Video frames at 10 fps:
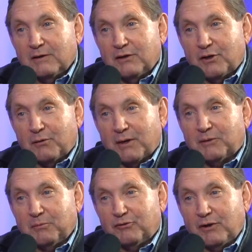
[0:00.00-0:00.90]
you know, at
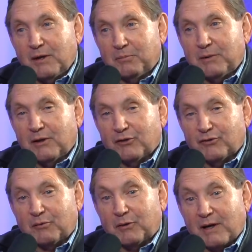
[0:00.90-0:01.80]
the museum, because
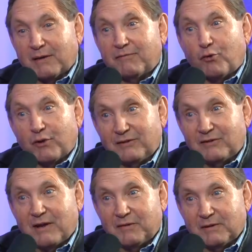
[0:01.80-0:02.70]
there were like
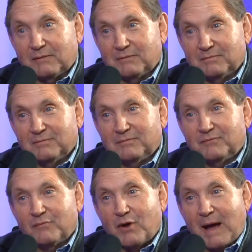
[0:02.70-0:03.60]
47
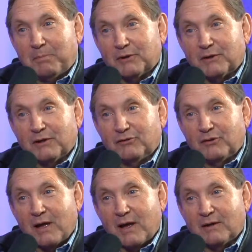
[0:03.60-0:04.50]
applicants,
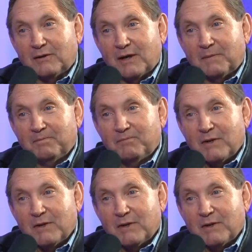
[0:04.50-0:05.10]
and the